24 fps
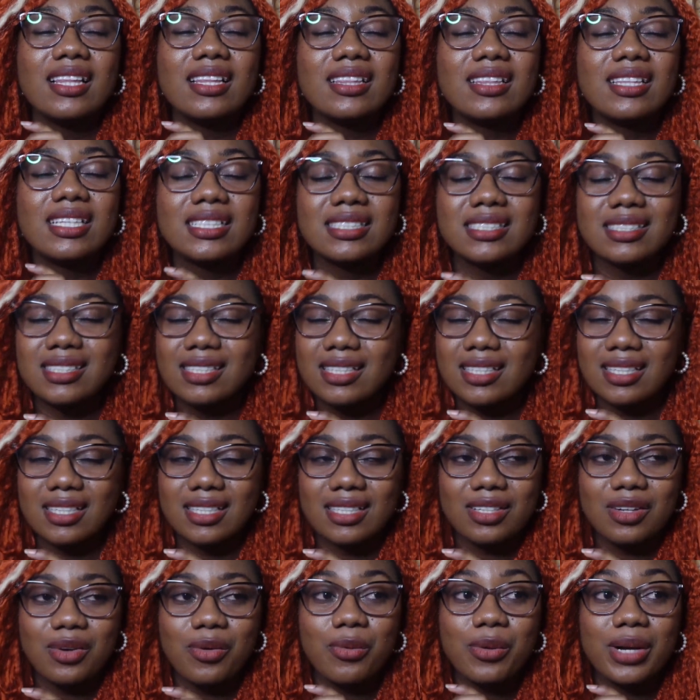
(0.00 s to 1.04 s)

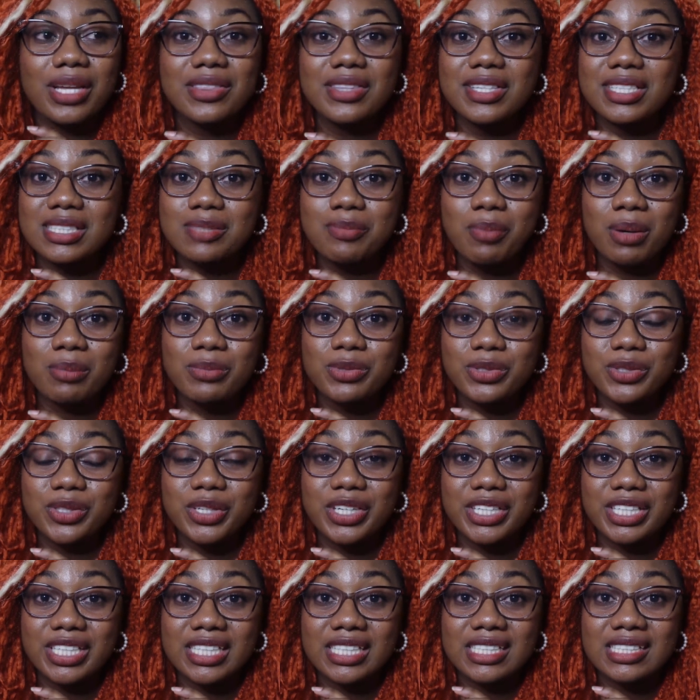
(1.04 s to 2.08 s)
Listen, when these bumps would
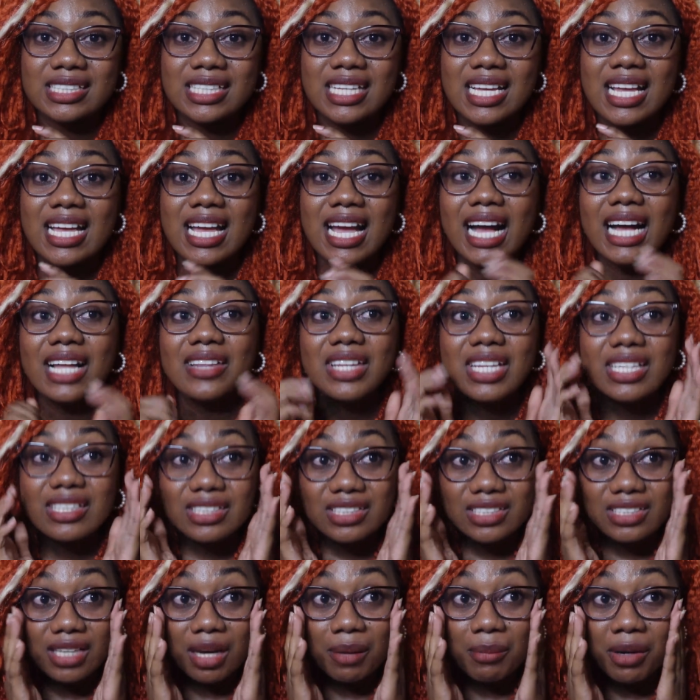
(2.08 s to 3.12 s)
hurt, and then
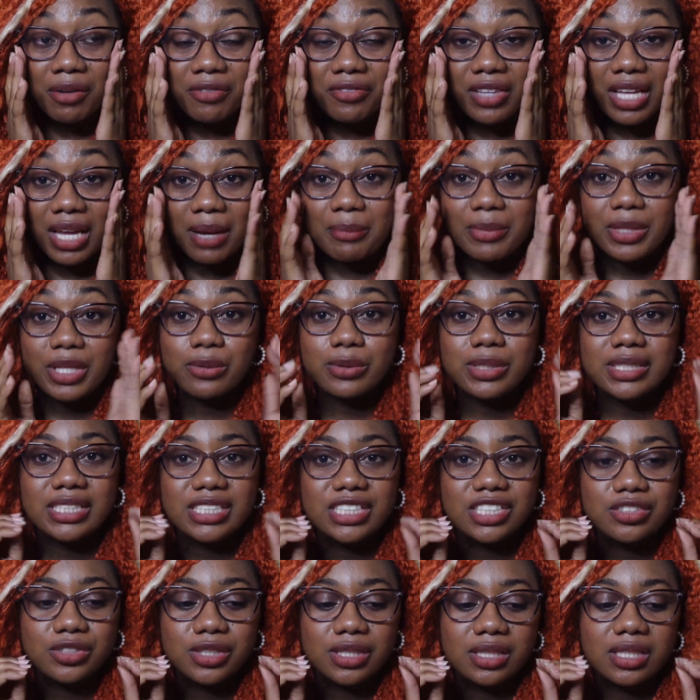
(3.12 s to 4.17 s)
some of them, they would
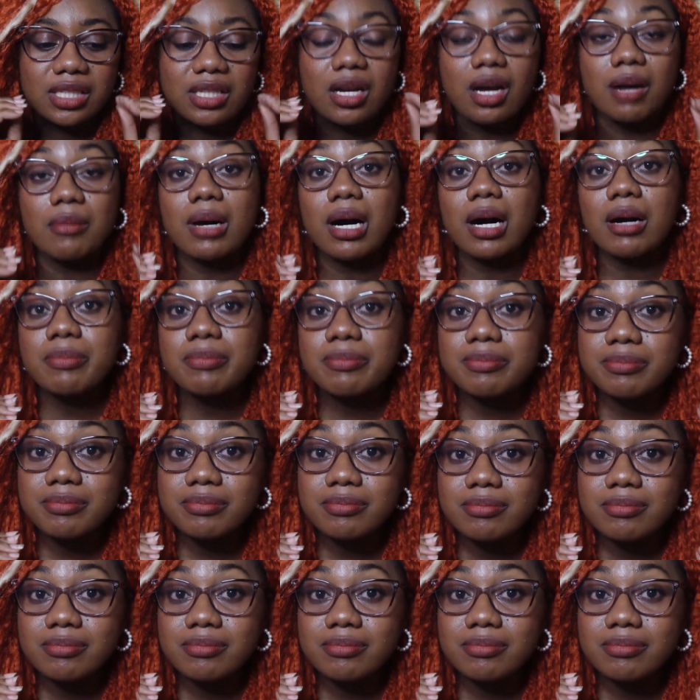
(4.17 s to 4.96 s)
discreetly come up